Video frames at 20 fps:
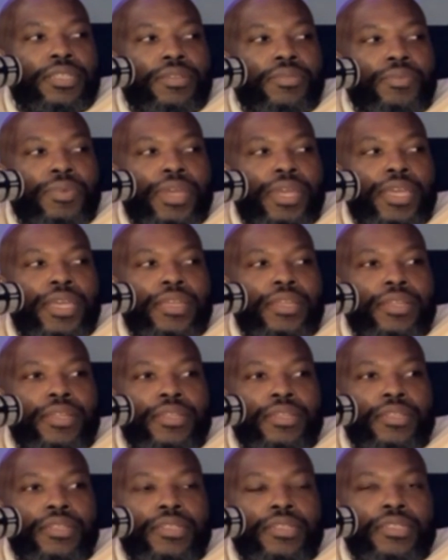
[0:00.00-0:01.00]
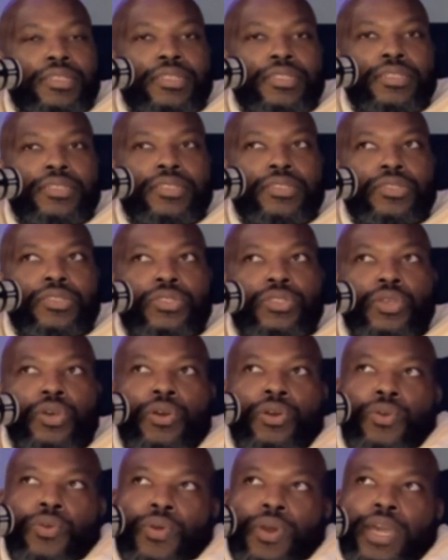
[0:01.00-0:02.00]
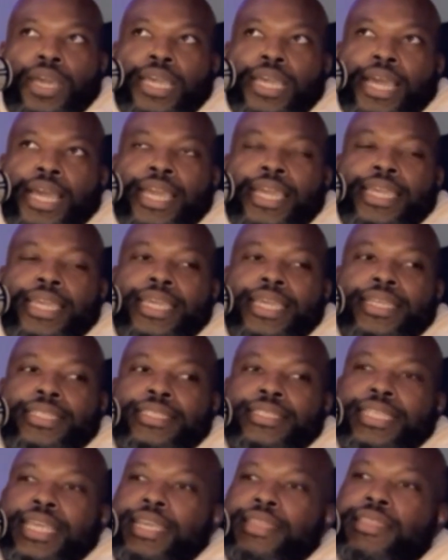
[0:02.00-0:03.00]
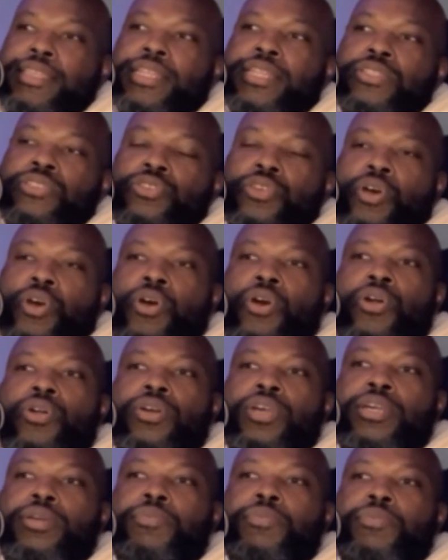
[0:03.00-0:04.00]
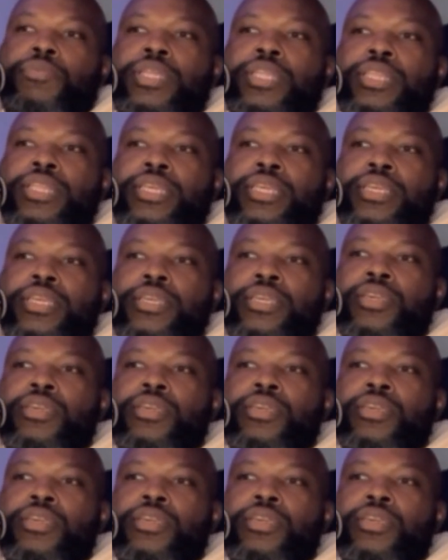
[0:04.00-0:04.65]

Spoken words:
right? Mm-hmm. So I can't say that it's all completely.